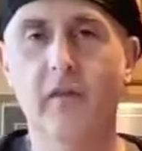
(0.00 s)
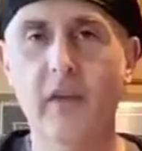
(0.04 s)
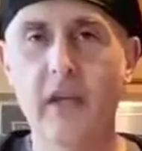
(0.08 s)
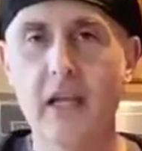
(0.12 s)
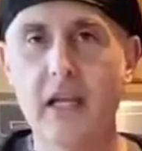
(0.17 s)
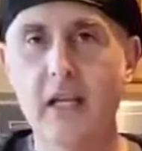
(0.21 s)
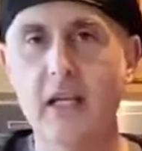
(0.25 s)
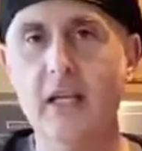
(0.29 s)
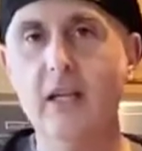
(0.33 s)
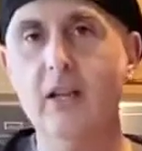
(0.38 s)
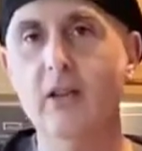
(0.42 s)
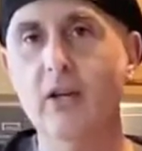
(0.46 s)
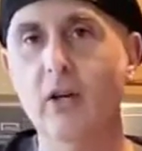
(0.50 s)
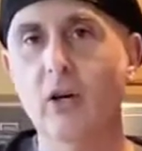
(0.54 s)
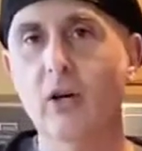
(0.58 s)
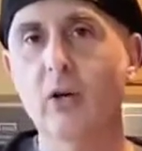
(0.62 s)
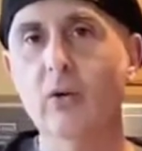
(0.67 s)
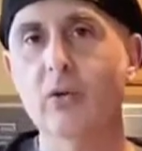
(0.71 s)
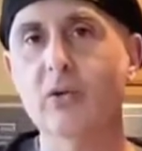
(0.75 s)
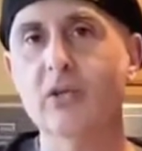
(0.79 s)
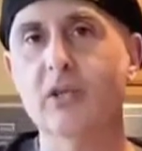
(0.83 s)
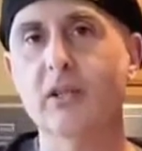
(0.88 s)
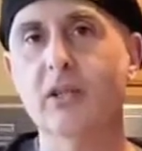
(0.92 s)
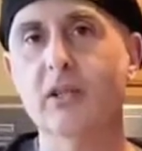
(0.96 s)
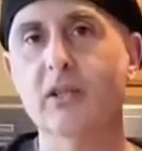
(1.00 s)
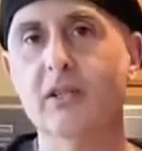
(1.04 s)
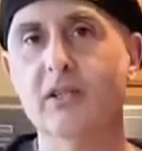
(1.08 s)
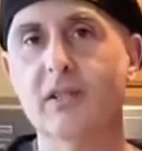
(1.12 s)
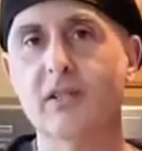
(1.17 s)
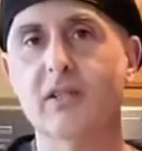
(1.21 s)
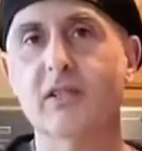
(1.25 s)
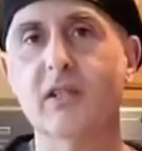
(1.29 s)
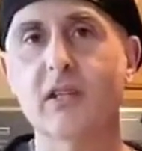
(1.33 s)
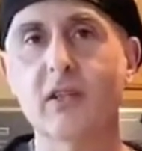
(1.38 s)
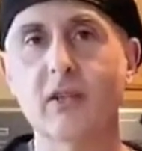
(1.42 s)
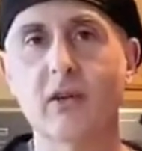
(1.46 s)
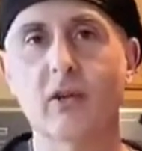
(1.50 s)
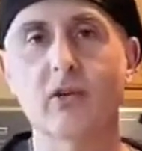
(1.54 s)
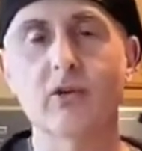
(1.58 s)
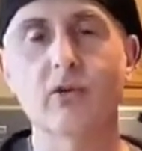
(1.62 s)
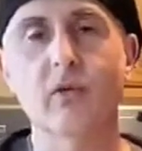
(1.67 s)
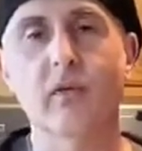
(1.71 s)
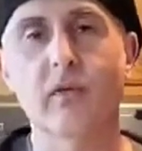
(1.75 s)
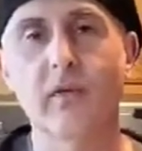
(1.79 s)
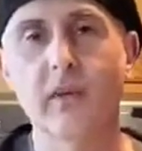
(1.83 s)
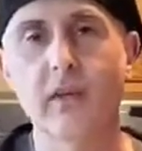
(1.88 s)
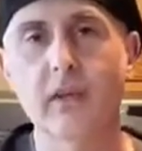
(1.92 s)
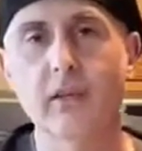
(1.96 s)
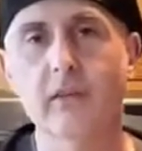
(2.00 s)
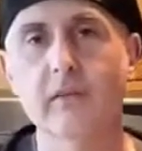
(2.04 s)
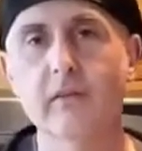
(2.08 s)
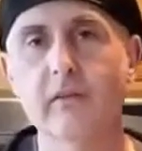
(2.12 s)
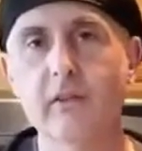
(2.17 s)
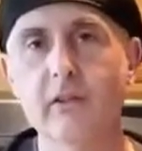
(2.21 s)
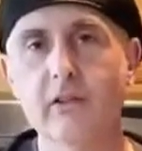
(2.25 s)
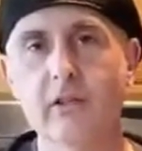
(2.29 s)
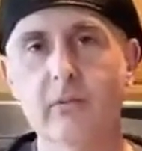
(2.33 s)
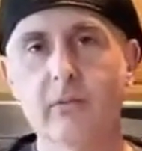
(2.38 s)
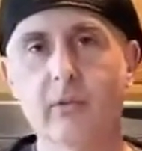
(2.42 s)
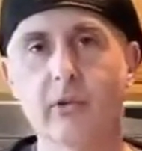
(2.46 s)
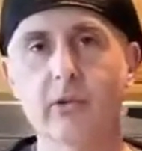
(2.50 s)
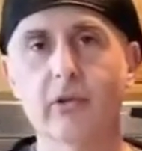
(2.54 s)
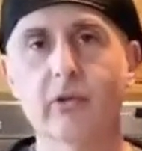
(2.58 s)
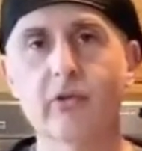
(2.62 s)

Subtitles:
feeding those and assisting those who feel invisible,